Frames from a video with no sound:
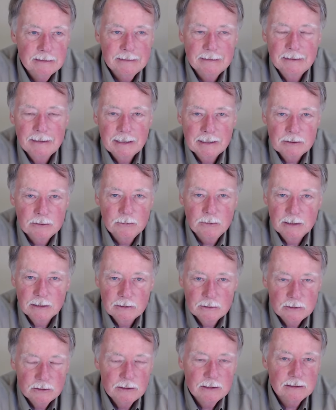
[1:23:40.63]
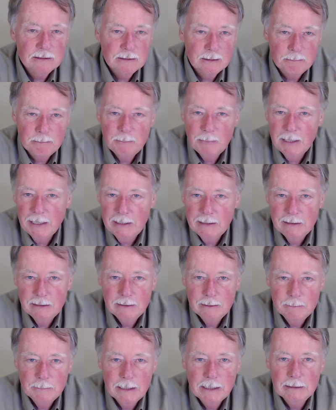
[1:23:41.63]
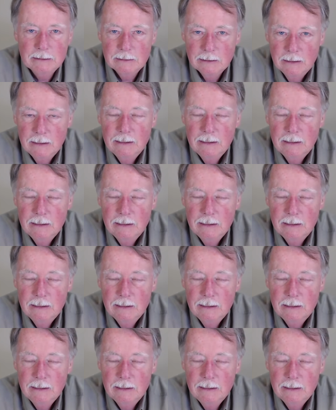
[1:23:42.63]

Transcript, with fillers: and the next one is just a pain in the butt.